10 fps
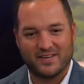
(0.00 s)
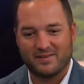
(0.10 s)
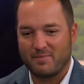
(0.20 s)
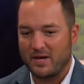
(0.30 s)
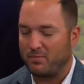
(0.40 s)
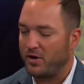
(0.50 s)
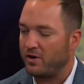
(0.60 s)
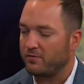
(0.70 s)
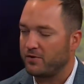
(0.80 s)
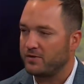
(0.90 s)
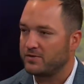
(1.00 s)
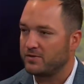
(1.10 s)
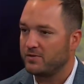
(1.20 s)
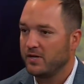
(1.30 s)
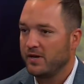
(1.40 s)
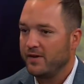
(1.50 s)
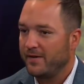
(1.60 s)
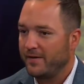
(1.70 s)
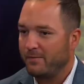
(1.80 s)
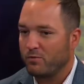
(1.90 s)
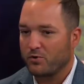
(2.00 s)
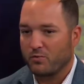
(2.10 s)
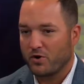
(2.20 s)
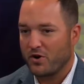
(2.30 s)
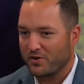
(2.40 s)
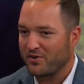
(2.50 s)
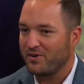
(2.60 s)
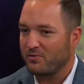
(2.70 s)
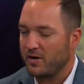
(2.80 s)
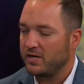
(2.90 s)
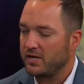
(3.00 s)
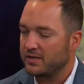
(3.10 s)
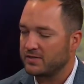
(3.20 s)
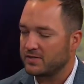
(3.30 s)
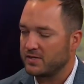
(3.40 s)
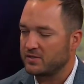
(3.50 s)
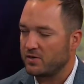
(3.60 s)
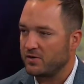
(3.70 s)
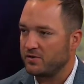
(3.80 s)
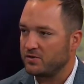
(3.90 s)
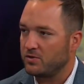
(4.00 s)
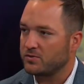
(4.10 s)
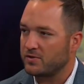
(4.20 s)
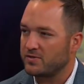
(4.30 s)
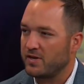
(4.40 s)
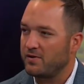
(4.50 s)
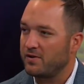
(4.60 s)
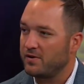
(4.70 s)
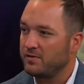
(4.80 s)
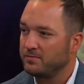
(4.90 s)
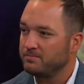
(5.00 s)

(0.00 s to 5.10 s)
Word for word: Uh, made a playoff run. So um, we're, we're hungry and ready to get this thing started in Tulsa on Saturday.